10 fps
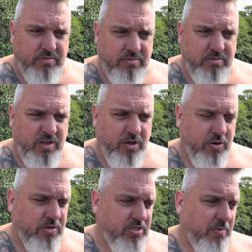no,
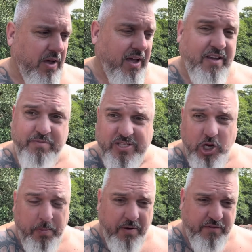because I have my
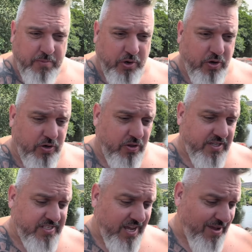top off abroad all the
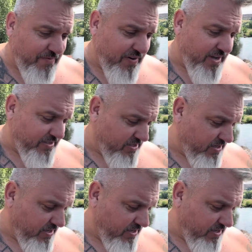time, Freds.